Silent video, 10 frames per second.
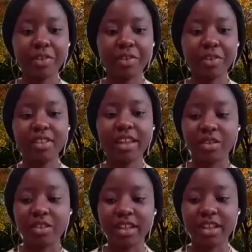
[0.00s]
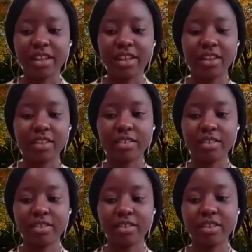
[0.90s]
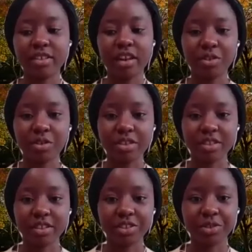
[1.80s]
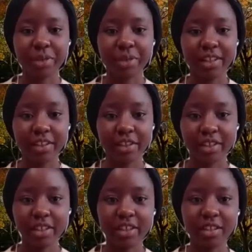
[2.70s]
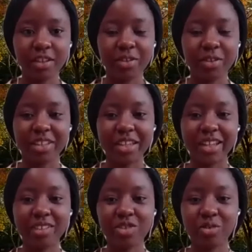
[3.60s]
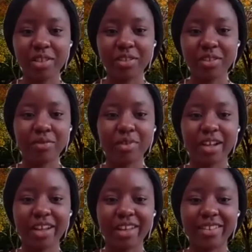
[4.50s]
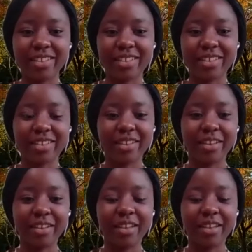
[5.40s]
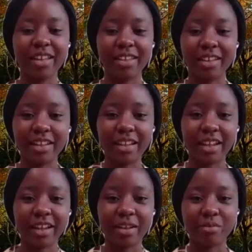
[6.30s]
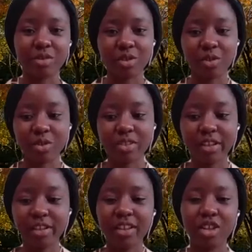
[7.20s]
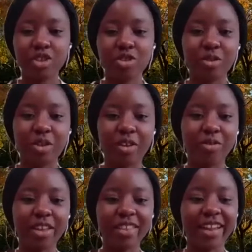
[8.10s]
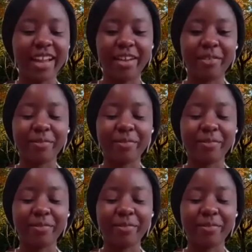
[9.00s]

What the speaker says: thing I would say is start your research really early because it gets stressful as the deadline comes closer. So I would rather have